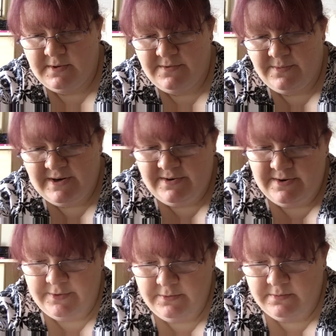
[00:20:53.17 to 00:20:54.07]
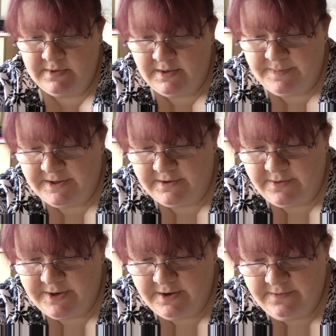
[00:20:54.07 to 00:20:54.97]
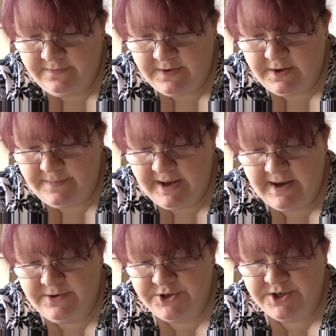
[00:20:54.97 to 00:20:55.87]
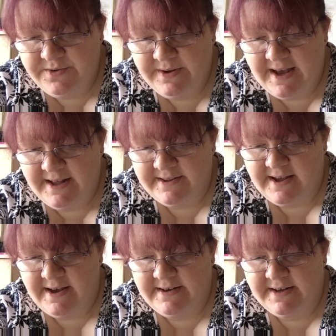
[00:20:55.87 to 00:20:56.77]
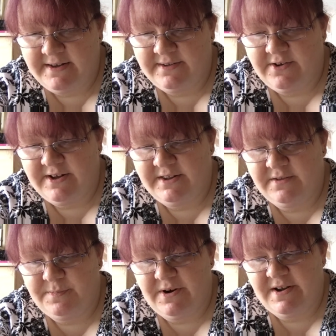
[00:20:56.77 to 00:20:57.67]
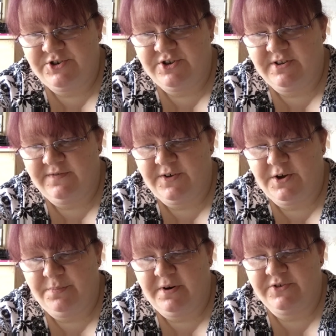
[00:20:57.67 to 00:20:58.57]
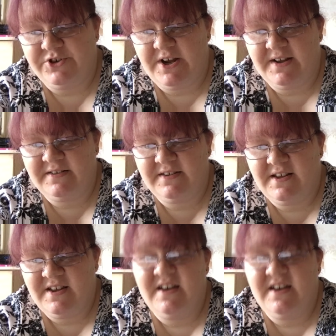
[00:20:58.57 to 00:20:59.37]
Where are, oh, iPad's going off. How do you get ideas or inspirations for your projects?